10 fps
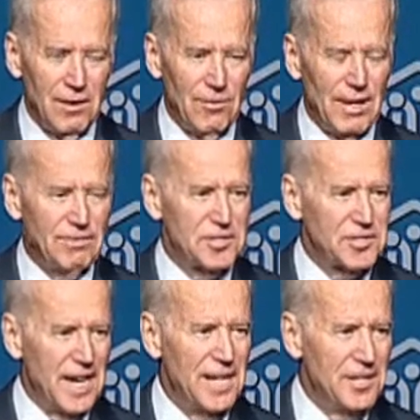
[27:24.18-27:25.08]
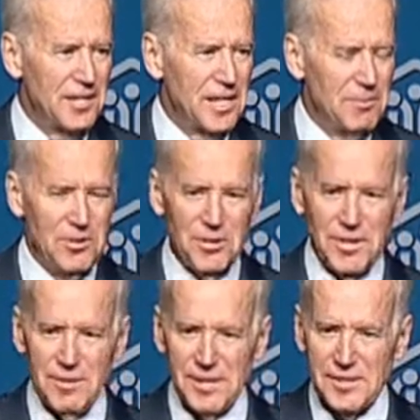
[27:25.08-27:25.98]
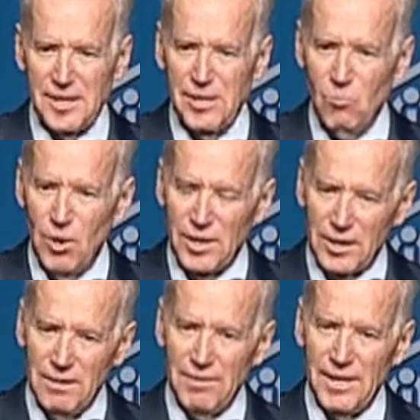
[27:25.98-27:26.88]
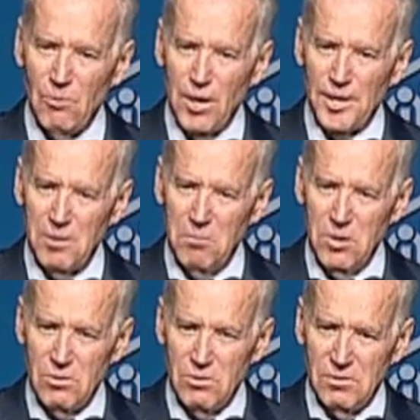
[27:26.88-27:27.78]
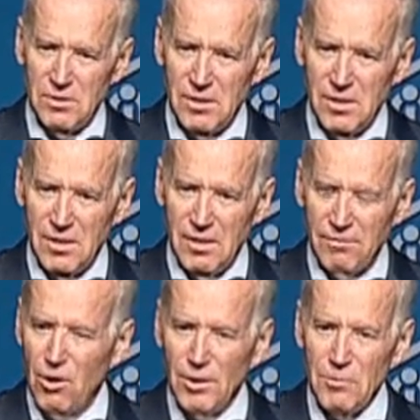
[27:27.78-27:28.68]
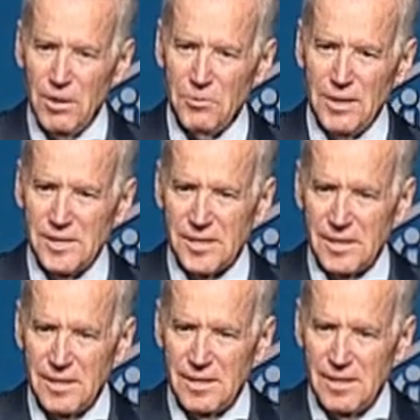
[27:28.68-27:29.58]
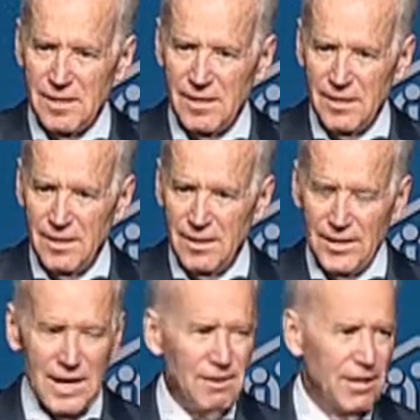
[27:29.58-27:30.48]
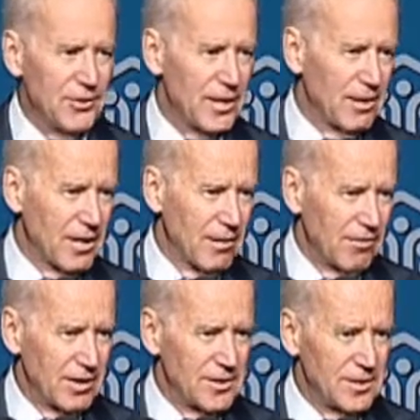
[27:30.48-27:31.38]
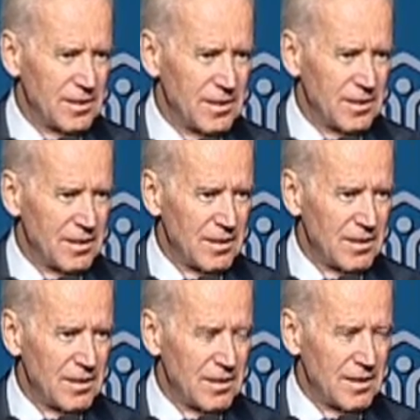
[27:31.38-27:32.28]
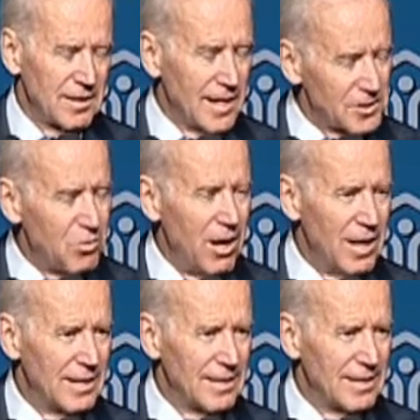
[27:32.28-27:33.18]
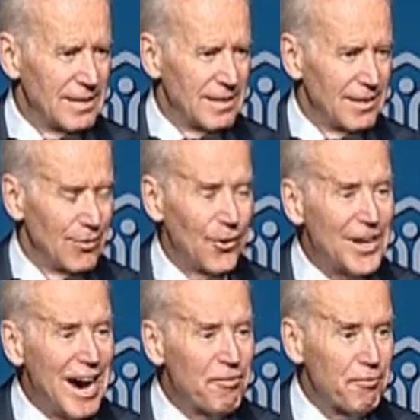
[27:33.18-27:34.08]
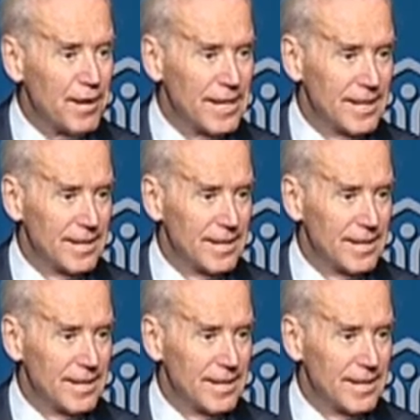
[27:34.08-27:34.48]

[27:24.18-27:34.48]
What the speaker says: They've stayed in a community that they didn't want to live in, they wanted to move, for only one reason. They have health care coverage. Guess what? They're now free.